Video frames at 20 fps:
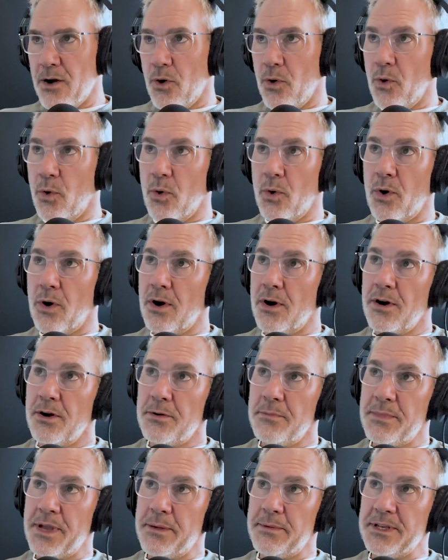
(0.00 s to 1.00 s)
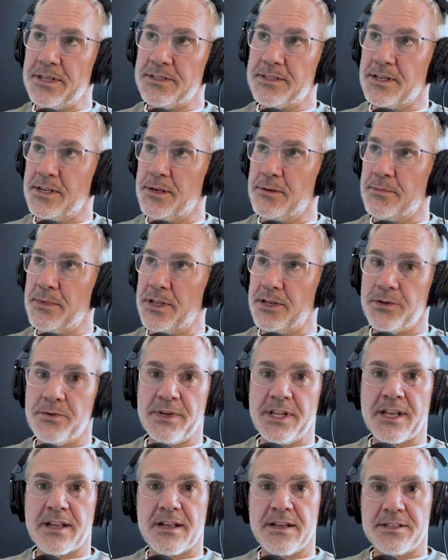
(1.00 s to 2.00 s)
or maybe some
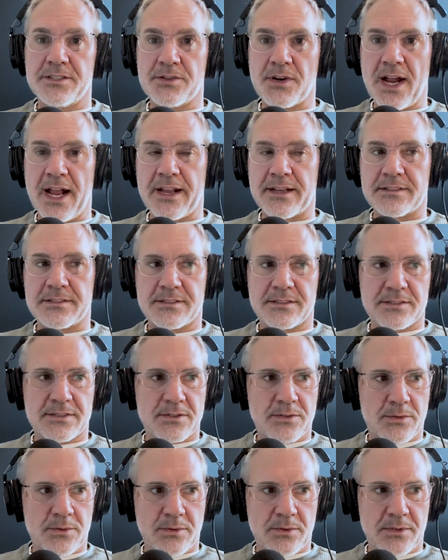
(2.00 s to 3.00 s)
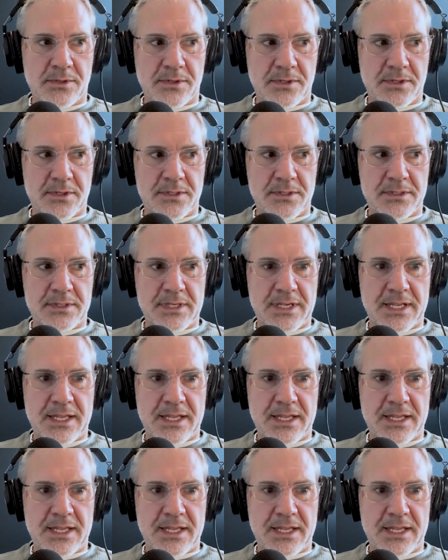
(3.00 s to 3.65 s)
annuity contracts or